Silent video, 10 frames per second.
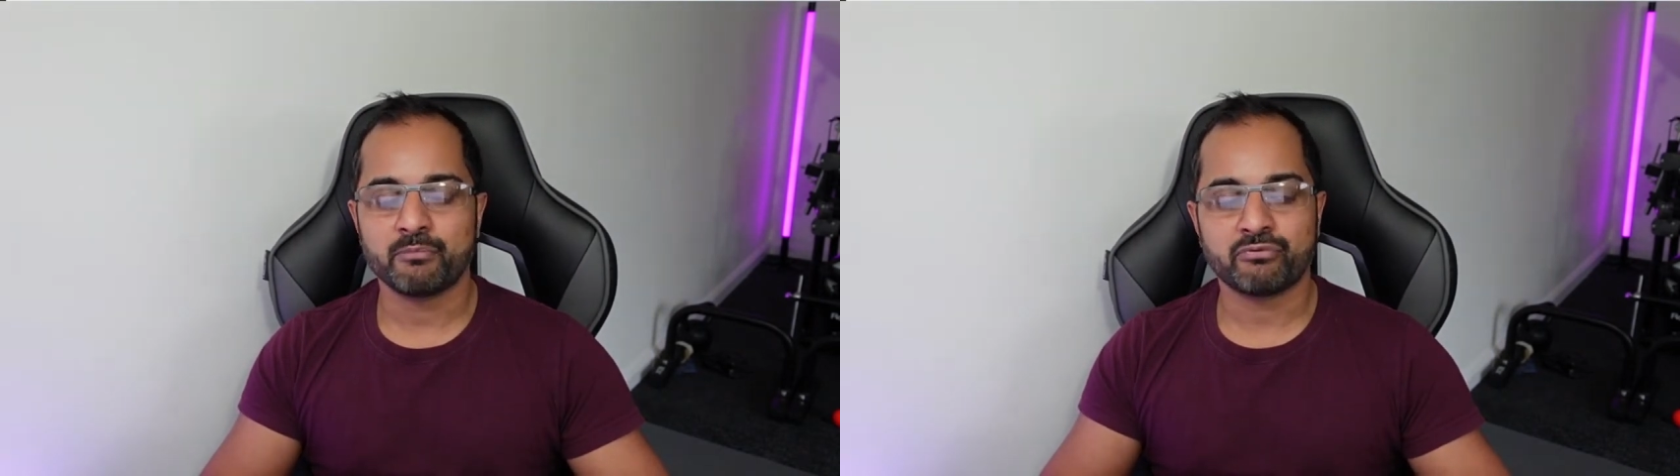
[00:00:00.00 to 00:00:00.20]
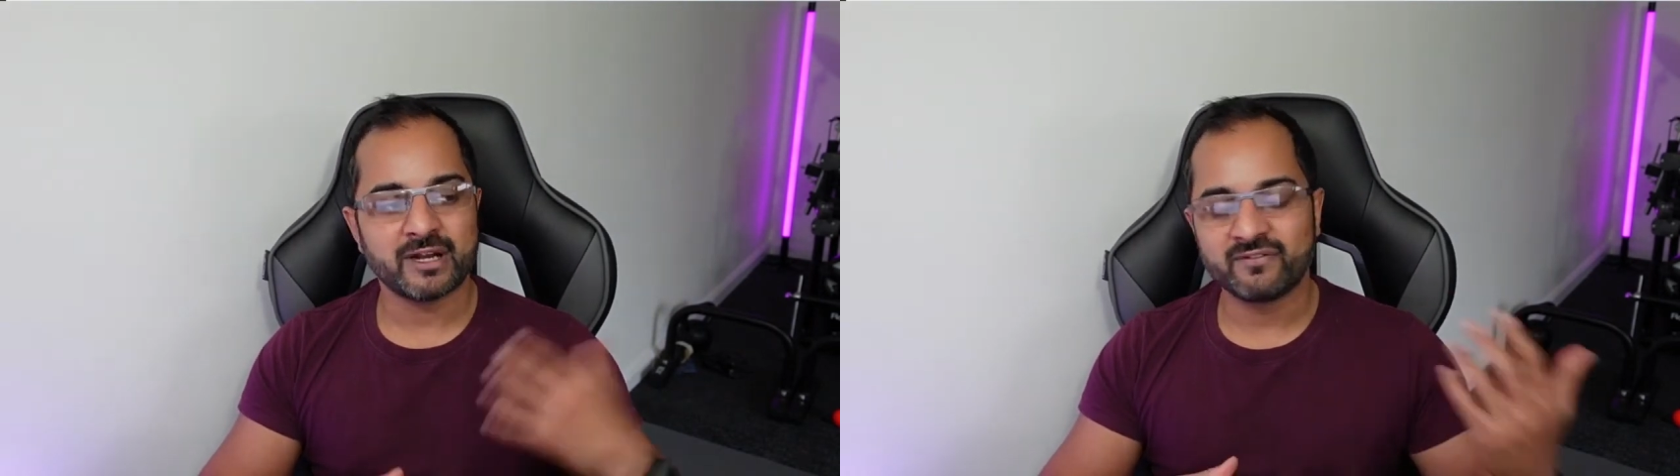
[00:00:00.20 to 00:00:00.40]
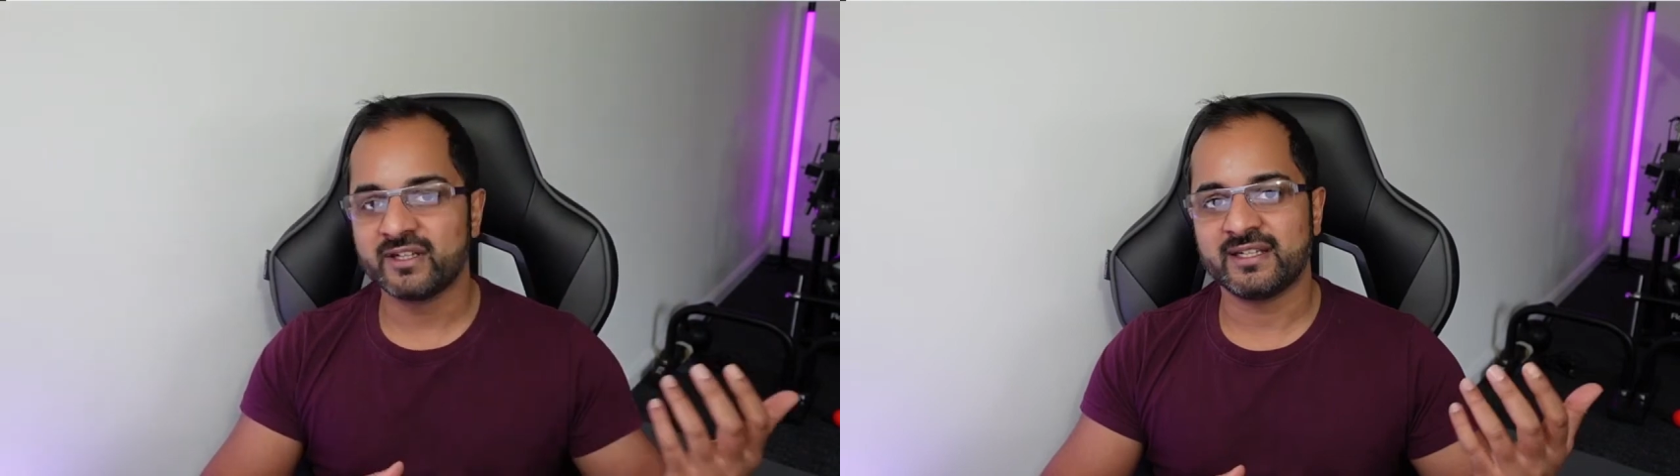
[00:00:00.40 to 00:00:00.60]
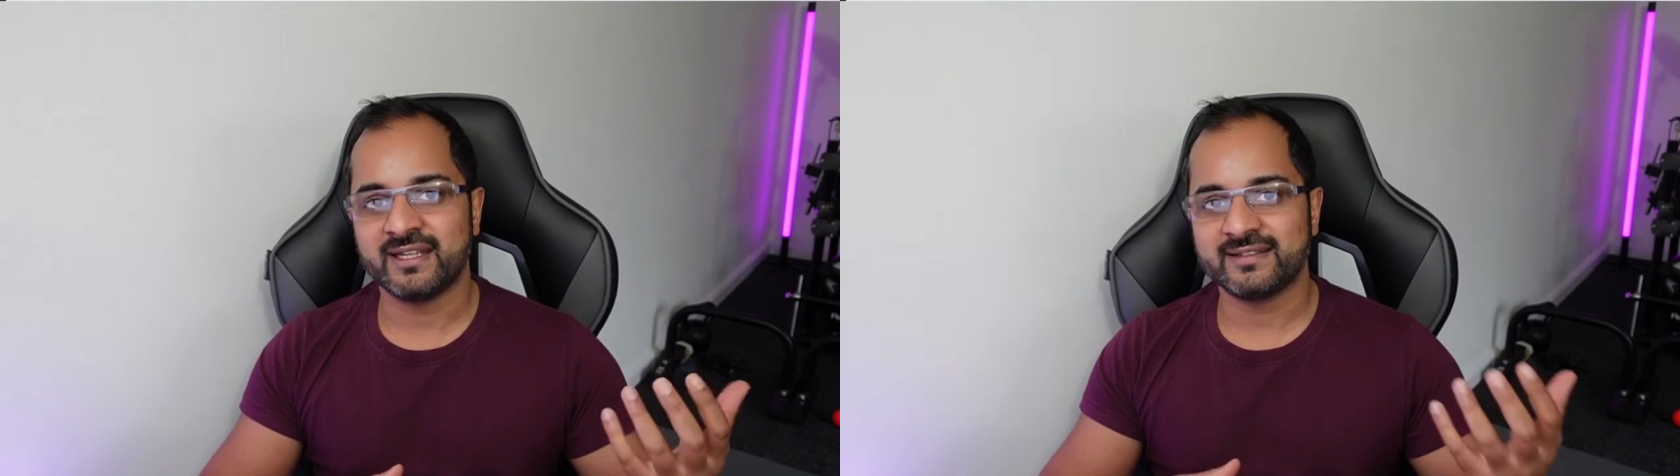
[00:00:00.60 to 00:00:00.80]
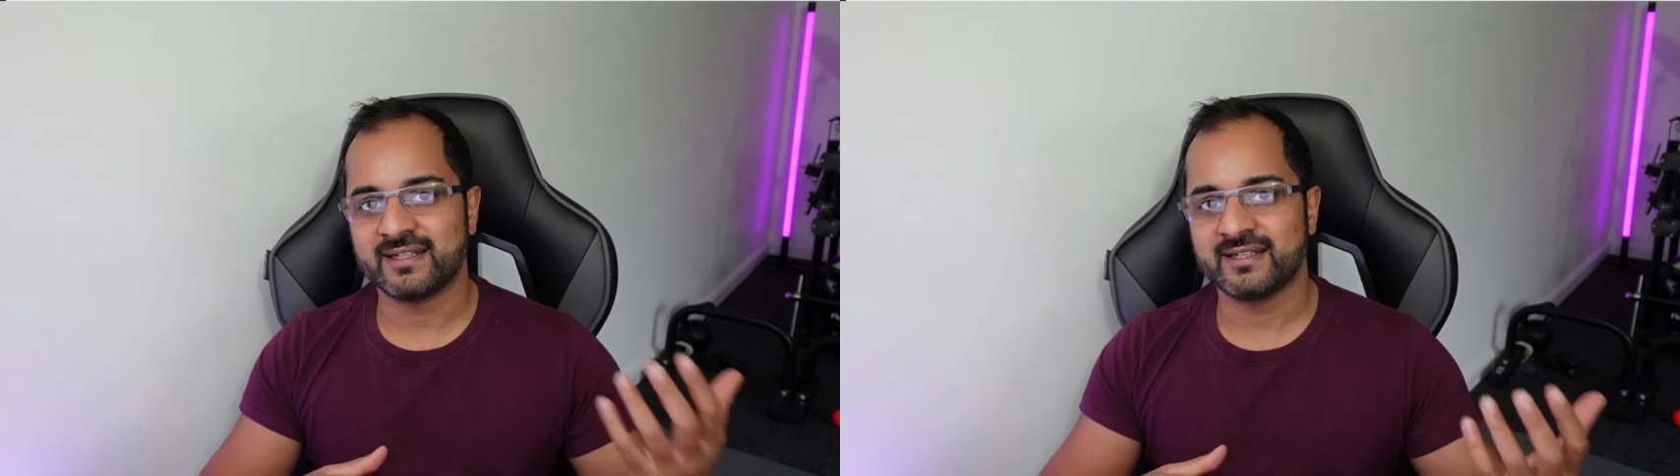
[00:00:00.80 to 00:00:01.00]
prevalent
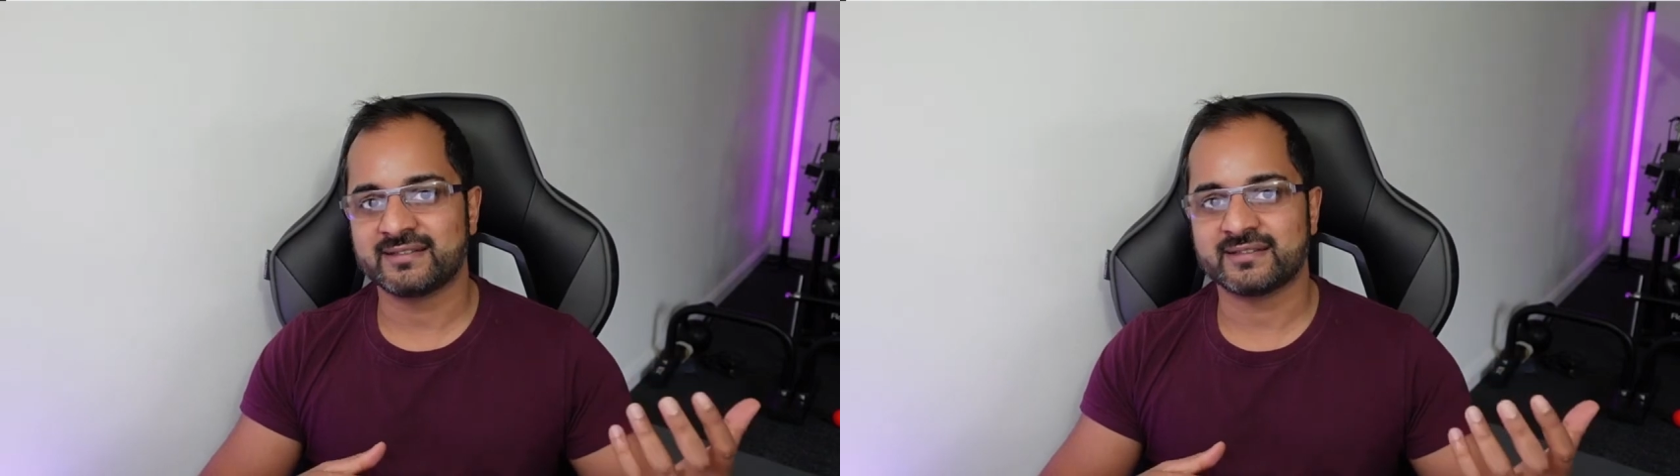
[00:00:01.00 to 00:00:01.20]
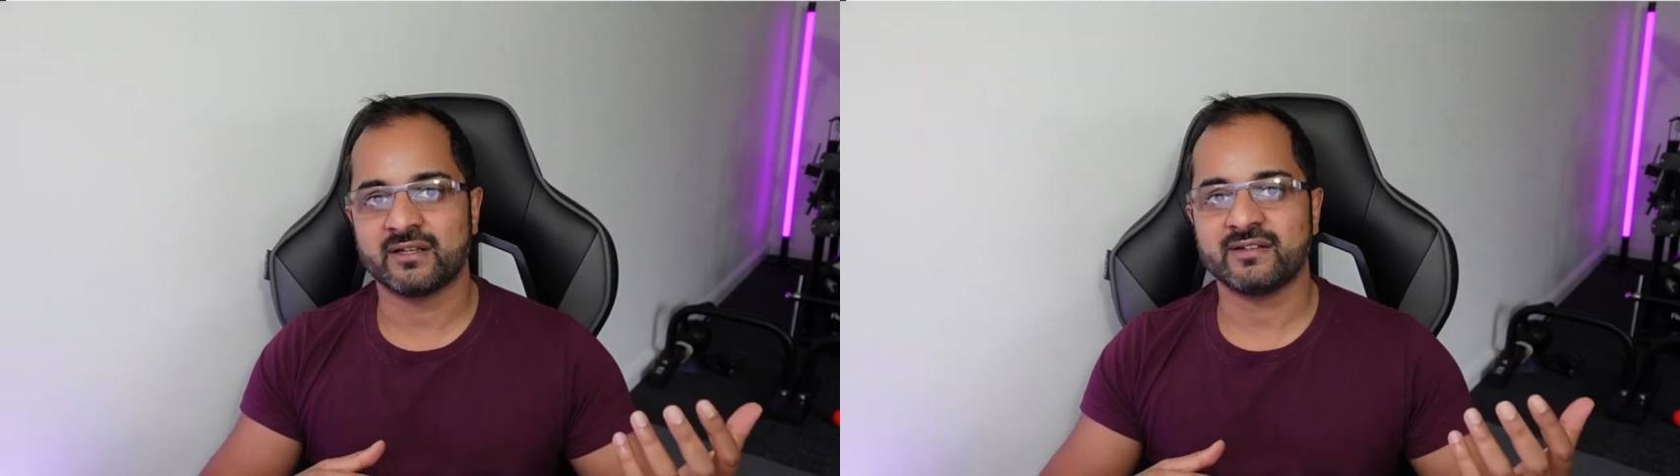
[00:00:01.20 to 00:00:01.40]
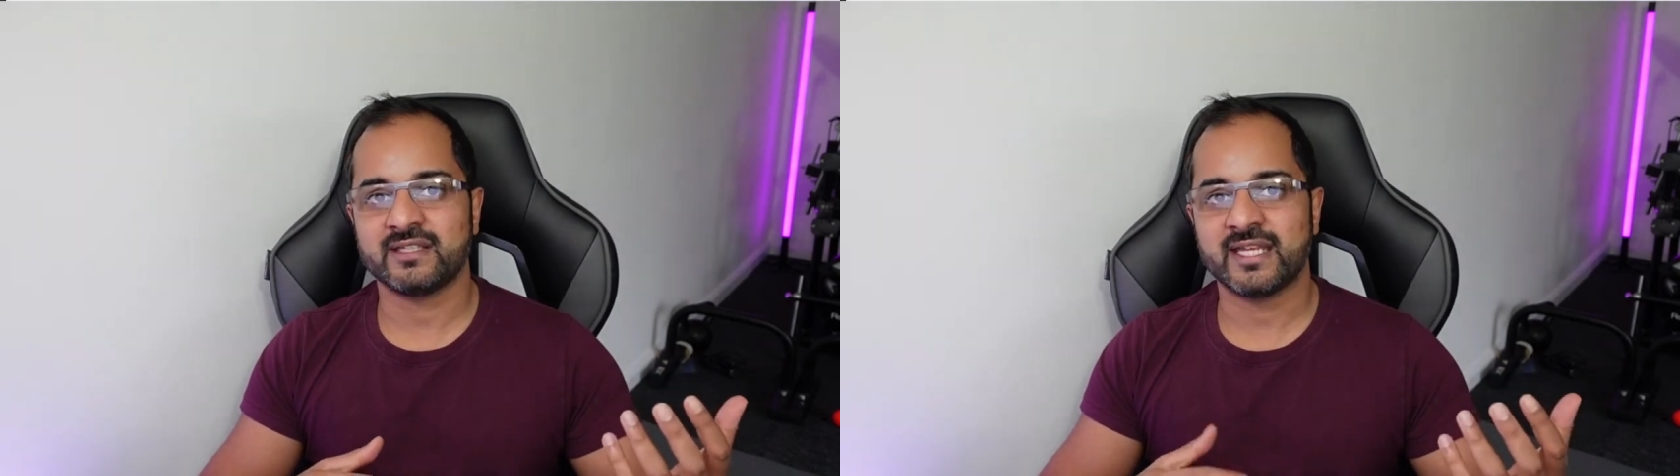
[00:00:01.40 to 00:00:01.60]
in today's society,